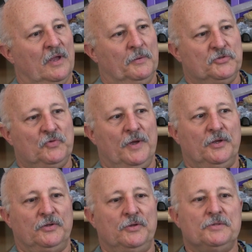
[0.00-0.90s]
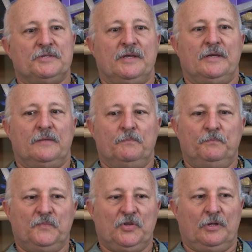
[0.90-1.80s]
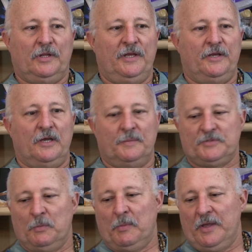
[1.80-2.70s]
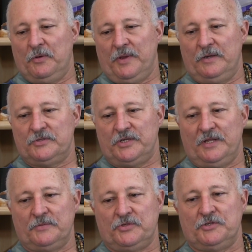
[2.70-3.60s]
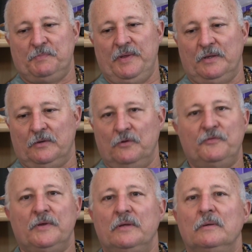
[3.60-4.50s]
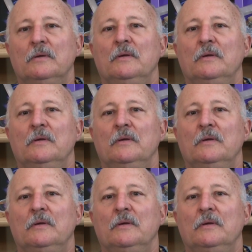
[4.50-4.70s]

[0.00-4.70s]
I was trying to use it to clean up some of my own energy that was just being goofy.